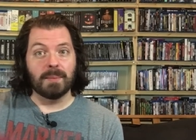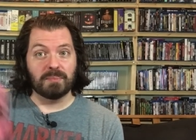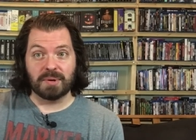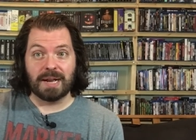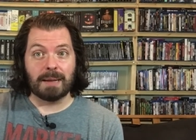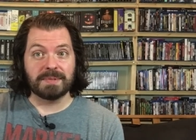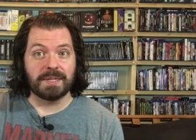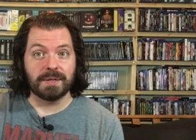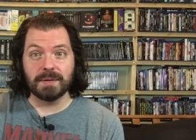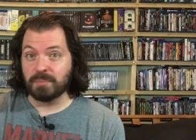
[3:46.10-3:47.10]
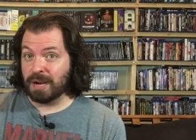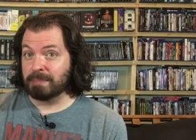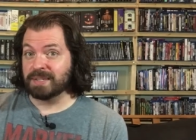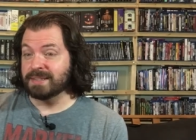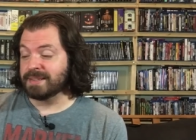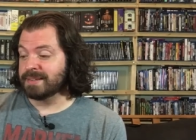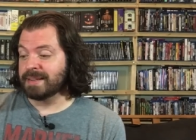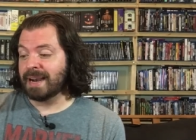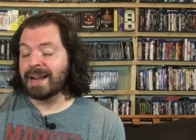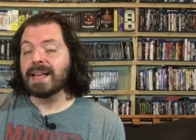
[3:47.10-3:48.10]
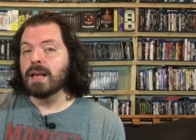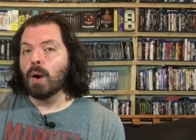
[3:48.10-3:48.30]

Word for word: perhaps here, perhaps it's this guy,